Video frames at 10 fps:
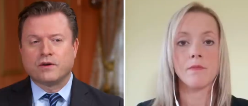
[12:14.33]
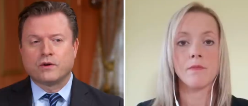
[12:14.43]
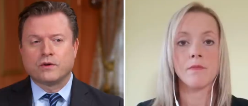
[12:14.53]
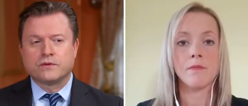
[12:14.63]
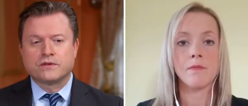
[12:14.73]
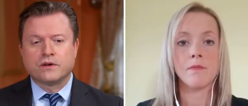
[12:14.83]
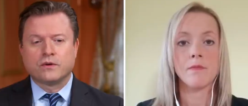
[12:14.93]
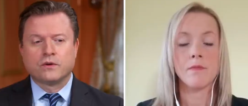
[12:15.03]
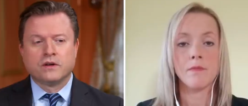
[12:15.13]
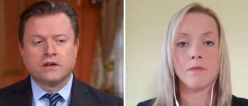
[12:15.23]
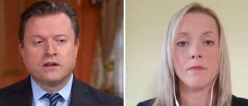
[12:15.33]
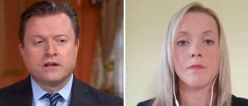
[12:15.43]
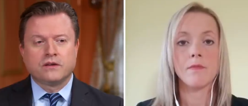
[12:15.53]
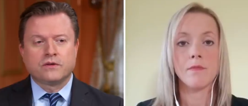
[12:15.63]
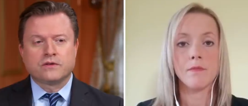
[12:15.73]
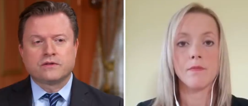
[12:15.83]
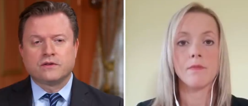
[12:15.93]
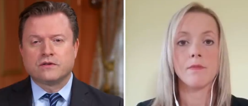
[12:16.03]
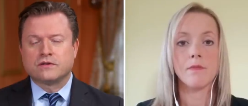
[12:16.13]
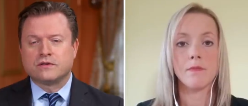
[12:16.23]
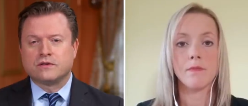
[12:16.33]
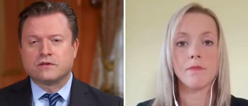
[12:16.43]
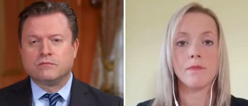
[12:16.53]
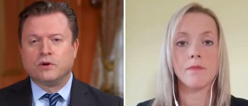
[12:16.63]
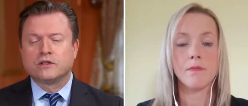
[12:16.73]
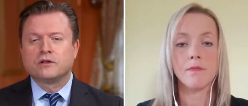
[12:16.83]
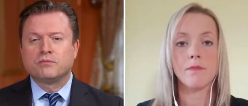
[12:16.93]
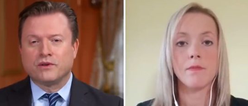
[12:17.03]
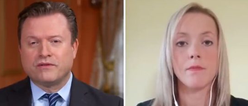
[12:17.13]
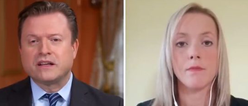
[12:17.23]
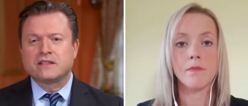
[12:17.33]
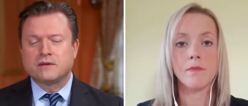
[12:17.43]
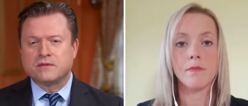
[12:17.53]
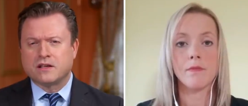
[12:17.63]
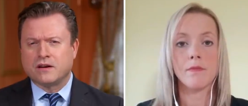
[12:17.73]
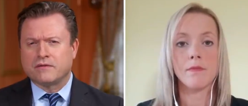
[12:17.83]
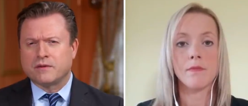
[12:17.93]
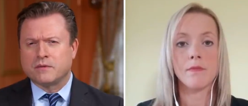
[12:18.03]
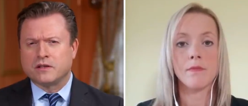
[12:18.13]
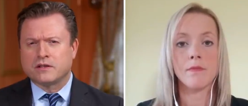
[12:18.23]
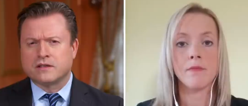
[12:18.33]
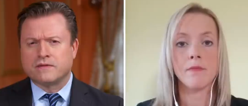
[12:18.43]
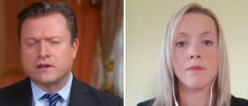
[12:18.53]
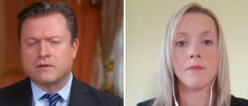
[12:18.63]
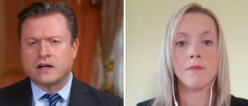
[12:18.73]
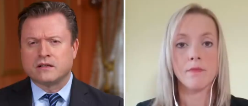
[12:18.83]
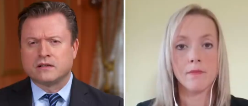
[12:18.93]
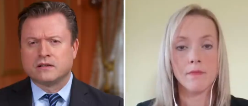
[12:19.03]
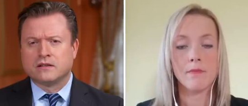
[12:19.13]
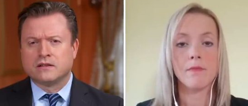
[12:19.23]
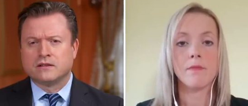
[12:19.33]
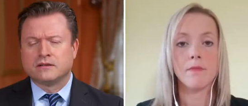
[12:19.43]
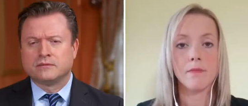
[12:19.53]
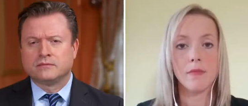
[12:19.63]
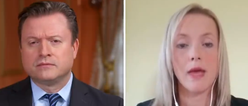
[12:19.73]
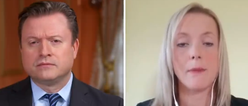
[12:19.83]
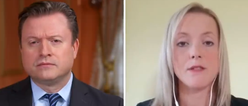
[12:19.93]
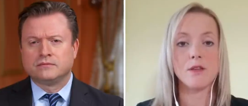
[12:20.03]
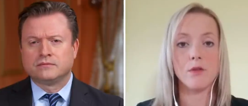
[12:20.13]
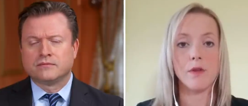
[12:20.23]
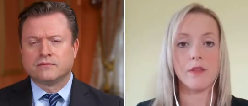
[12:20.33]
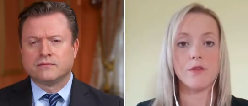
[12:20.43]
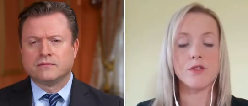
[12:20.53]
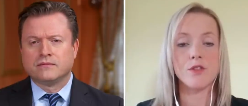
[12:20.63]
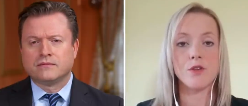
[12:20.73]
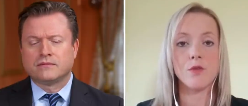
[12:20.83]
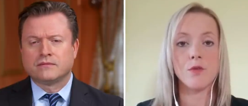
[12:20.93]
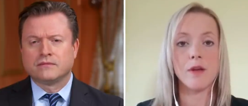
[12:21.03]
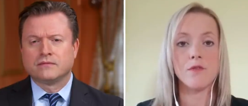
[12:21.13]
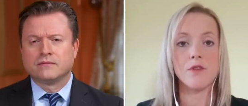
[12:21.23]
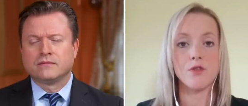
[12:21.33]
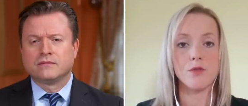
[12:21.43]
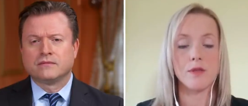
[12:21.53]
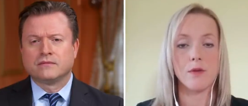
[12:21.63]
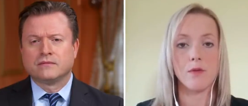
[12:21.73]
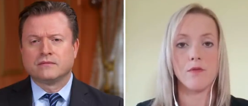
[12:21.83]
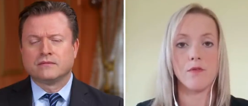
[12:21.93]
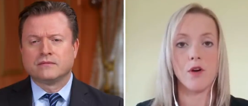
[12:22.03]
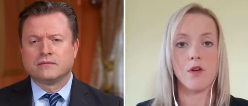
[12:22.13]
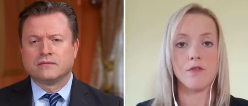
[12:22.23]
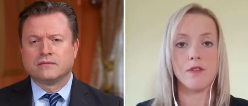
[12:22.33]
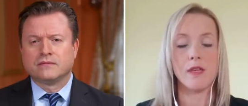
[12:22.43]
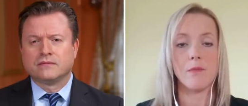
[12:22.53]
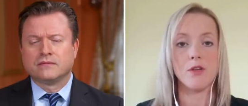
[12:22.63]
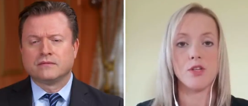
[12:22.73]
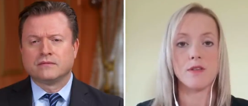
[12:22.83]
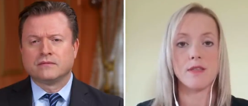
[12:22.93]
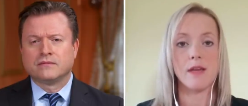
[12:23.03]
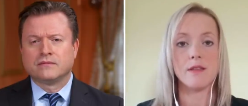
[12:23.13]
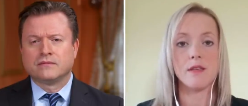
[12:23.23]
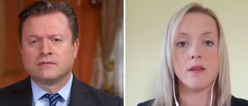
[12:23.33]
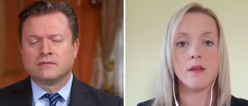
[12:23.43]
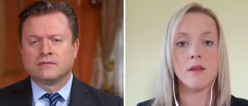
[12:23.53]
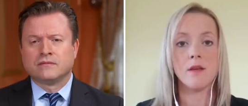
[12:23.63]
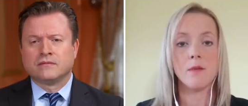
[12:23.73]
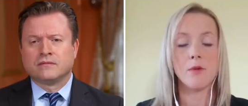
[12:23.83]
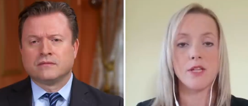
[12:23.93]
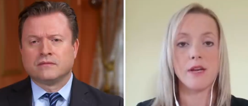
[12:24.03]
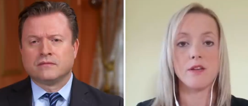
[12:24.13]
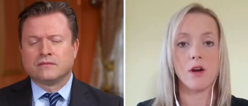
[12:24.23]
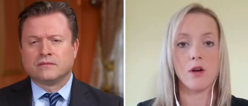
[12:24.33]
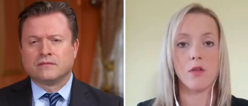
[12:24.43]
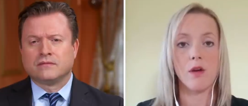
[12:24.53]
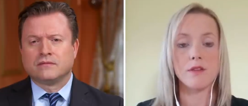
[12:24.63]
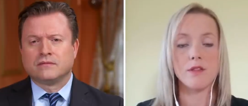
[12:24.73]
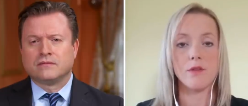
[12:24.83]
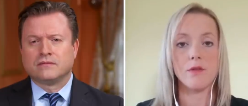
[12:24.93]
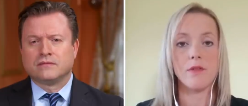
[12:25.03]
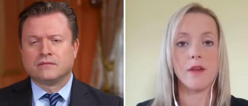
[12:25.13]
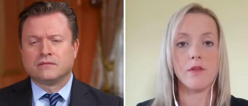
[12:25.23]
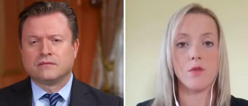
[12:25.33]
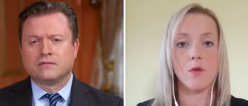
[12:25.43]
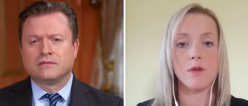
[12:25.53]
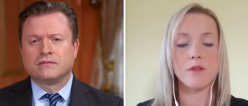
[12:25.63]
Speaker 1: the photos. So, you know, there's there's there's multiple victims here from the looks of it, right?
Speaker 2: Absolutely. There's two individuals that were involved in the images sent pertaining to our lawsuit. And then, of